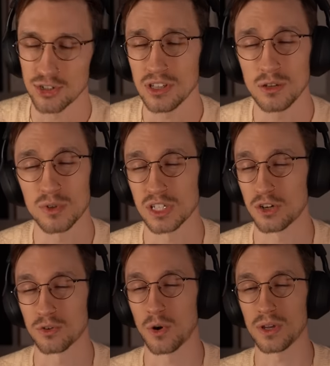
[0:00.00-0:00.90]
certainly wasn't
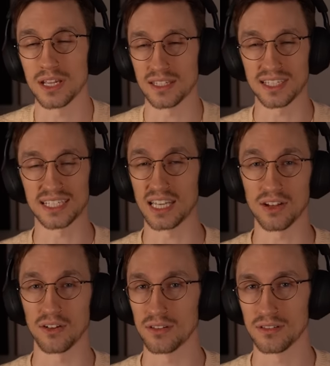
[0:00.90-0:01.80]
growing its
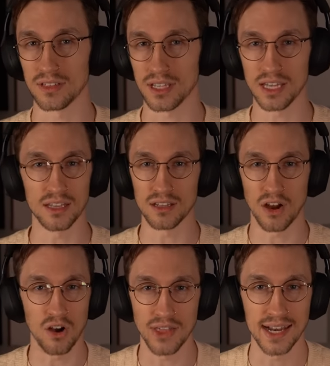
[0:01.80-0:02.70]
skill in
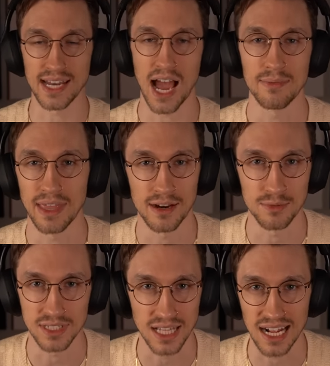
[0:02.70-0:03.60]
all that time that it
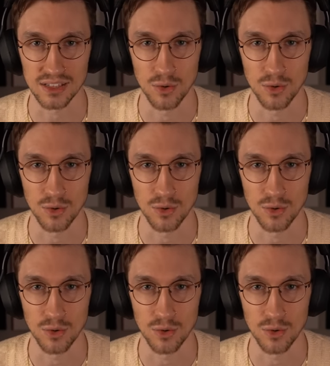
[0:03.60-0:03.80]
was locked